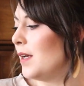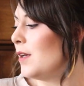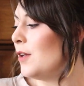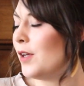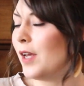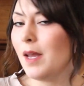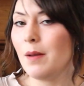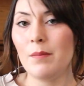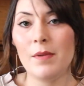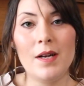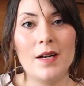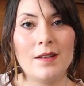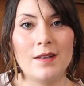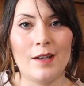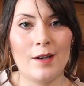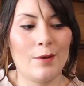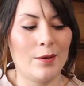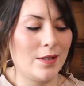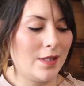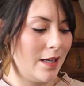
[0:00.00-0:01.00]
Can't beat it.
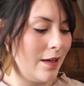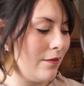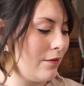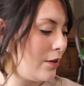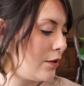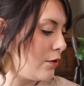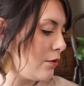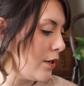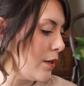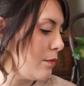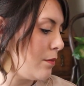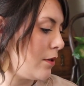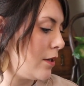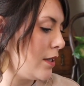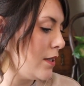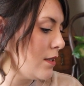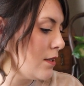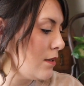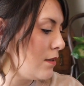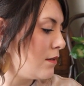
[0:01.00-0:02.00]
They always have at great
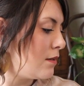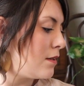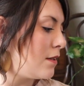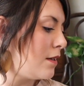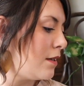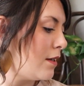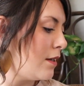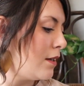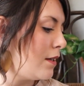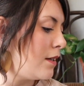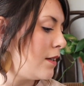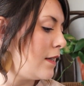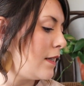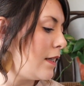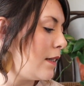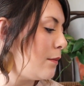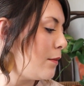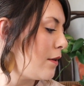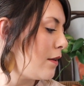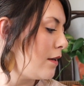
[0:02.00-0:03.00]
prices.
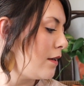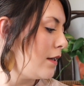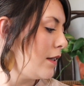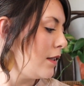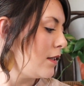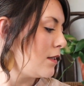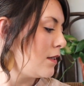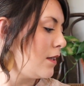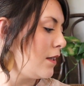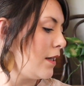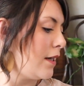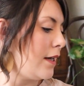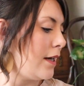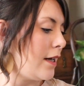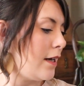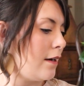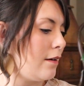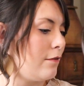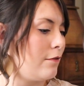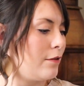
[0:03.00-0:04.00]
The next thing I
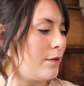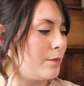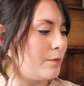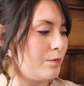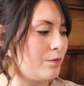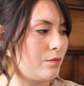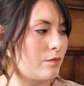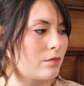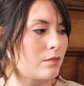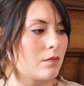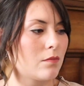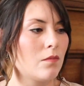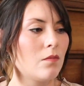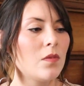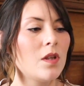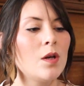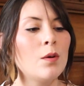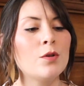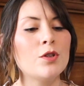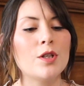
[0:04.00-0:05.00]
have,
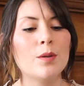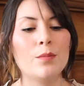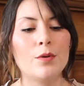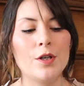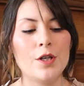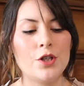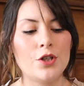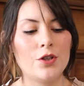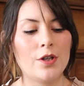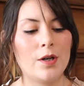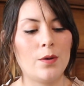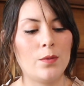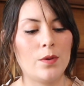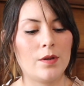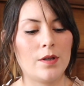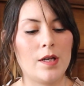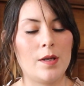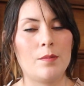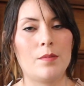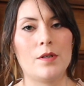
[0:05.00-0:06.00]
which I'm pretty sure I
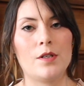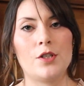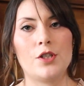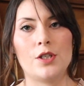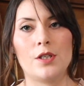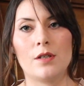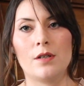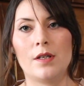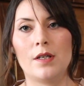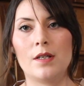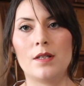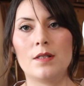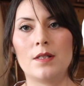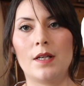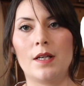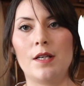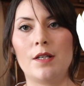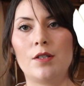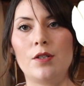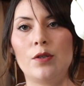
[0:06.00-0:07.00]
will keep this year, is
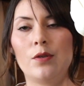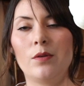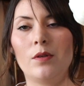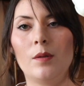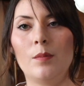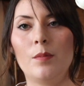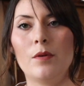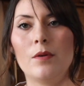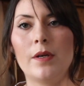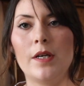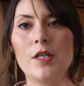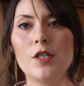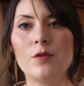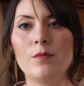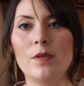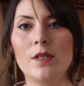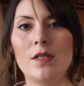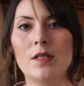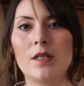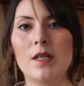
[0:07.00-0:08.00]
a tulip
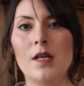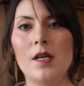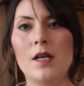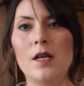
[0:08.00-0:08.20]
arrangement.